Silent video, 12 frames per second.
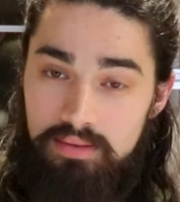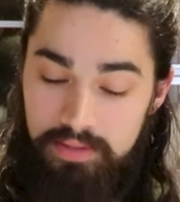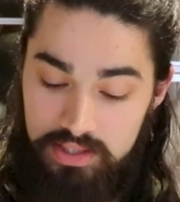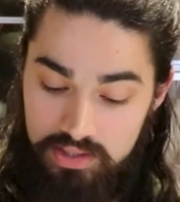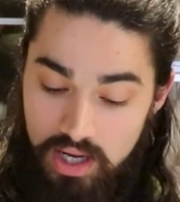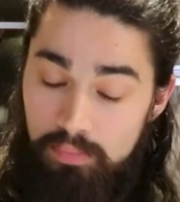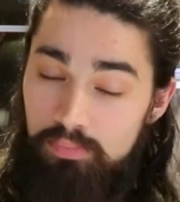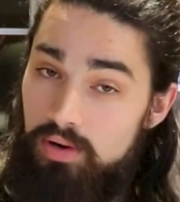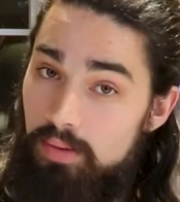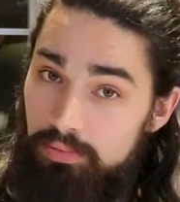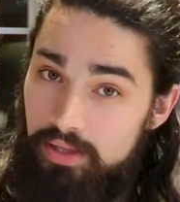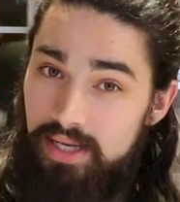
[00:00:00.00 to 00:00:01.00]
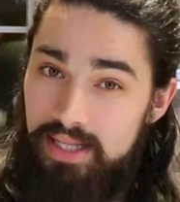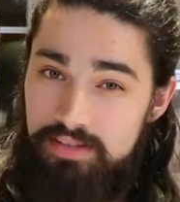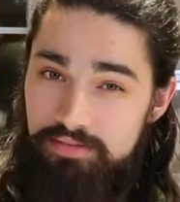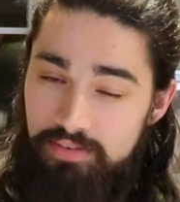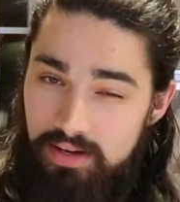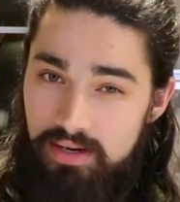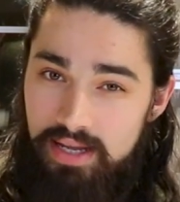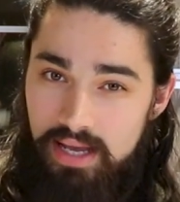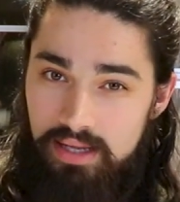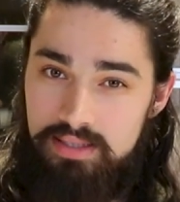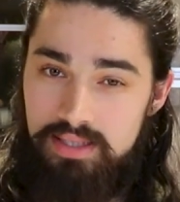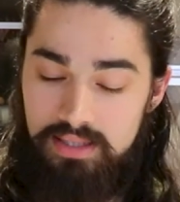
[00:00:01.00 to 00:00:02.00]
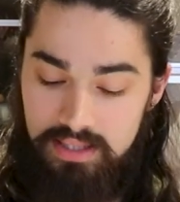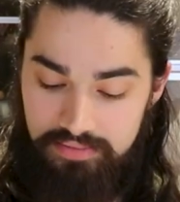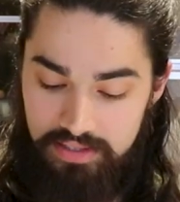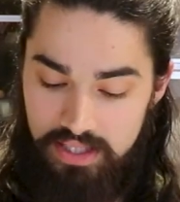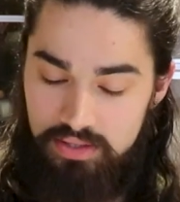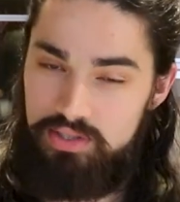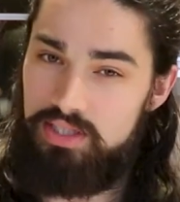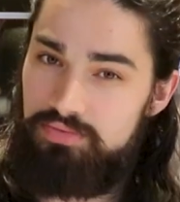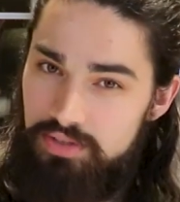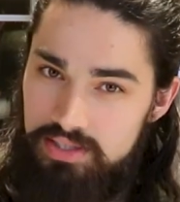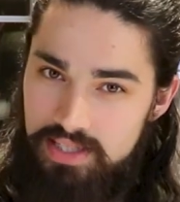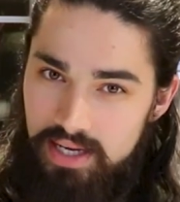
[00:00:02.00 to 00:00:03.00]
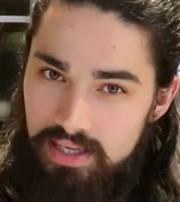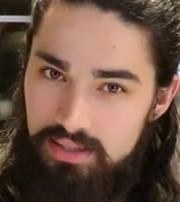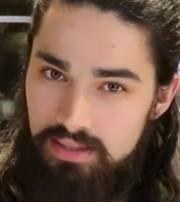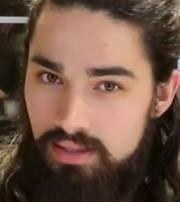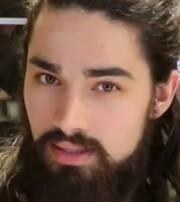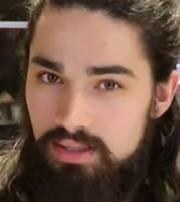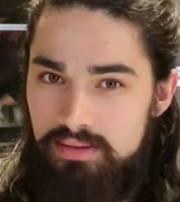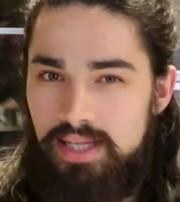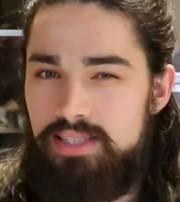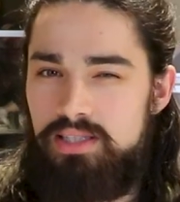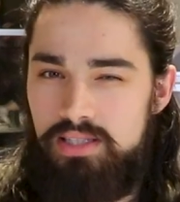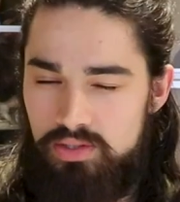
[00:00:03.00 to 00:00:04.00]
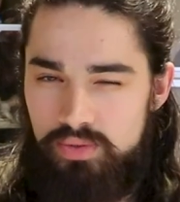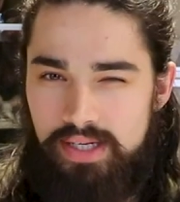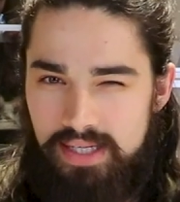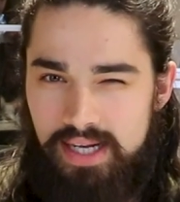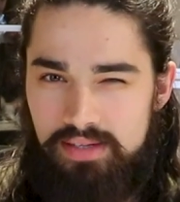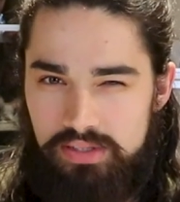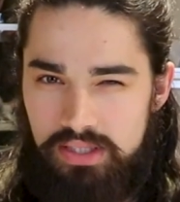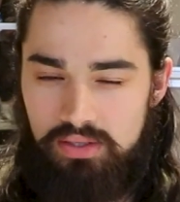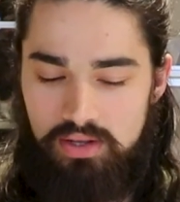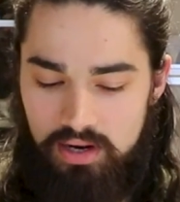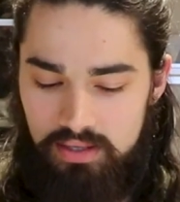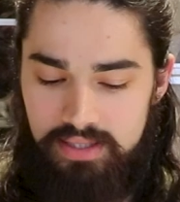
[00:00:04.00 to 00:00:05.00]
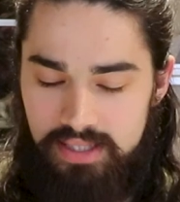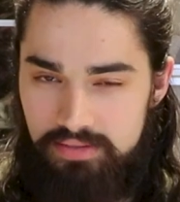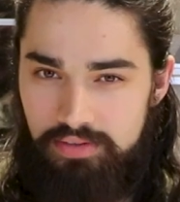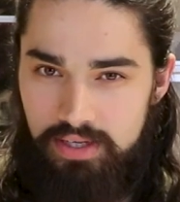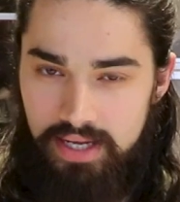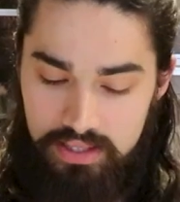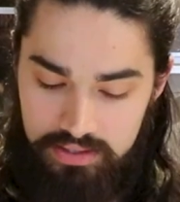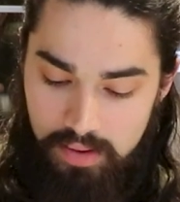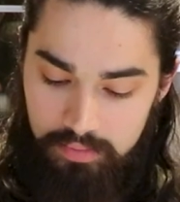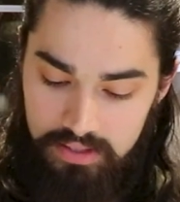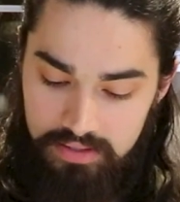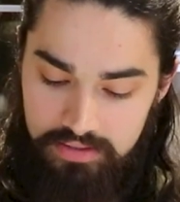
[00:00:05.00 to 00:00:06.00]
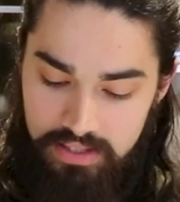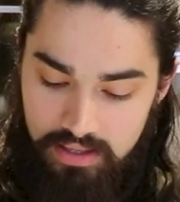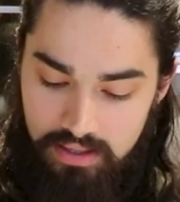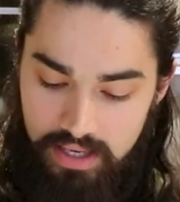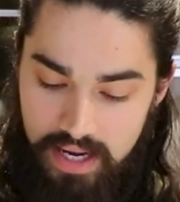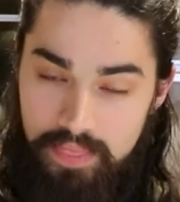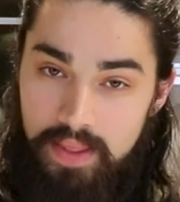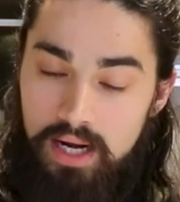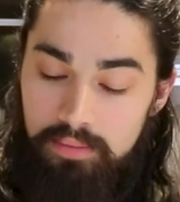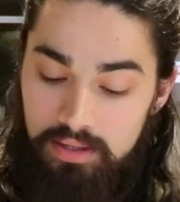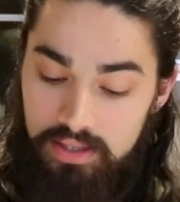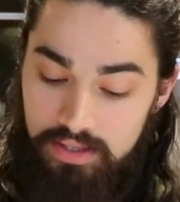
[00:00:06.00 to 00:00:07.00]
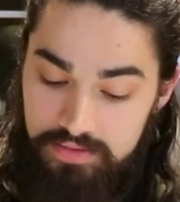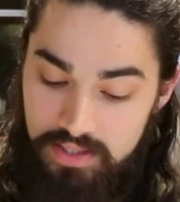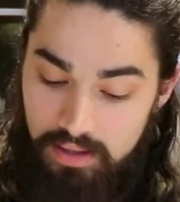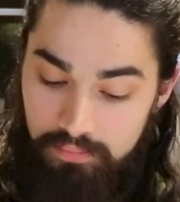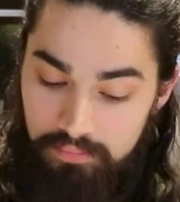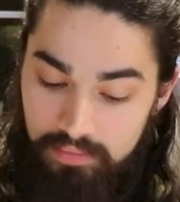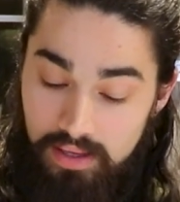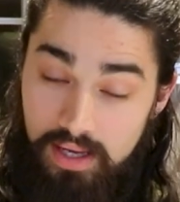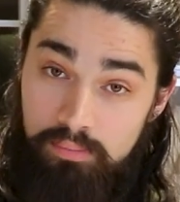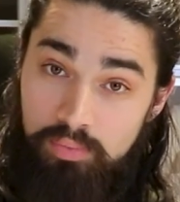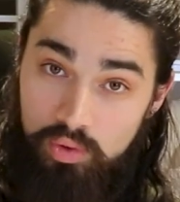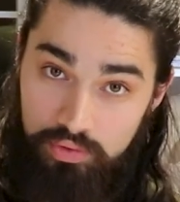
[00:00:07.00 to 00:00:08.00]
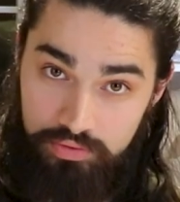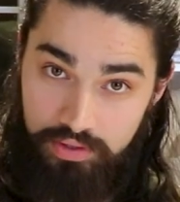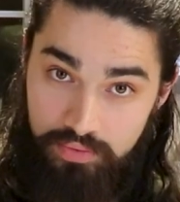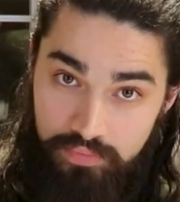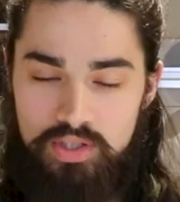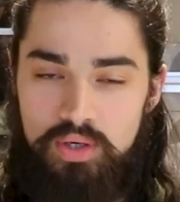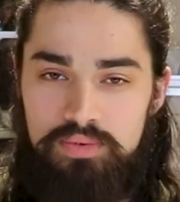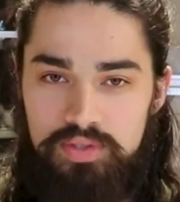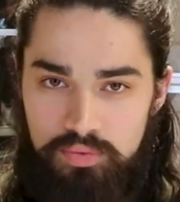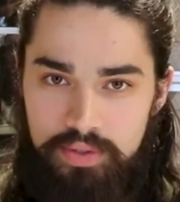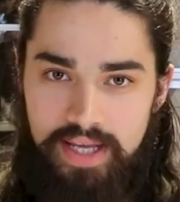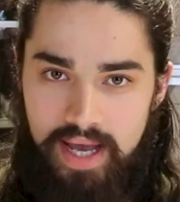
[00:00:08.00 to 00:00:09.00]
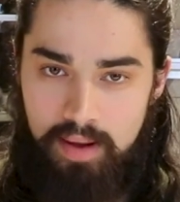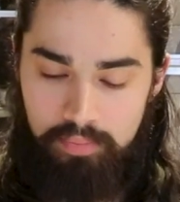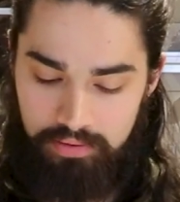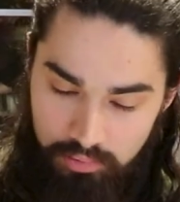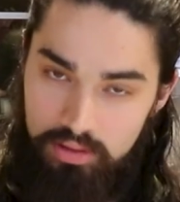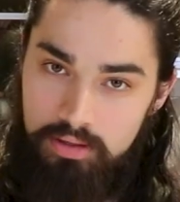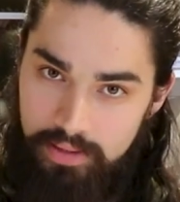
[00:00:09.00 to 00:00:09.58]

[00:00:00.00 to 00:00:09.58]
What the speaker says: I'm gonna stop rippling at the very end and leave it there just for a second. That's gonna create kind of a little heart at the very end. I'm gonna leave it there and then I'm gonna lift up and pull through. So to recap, pour your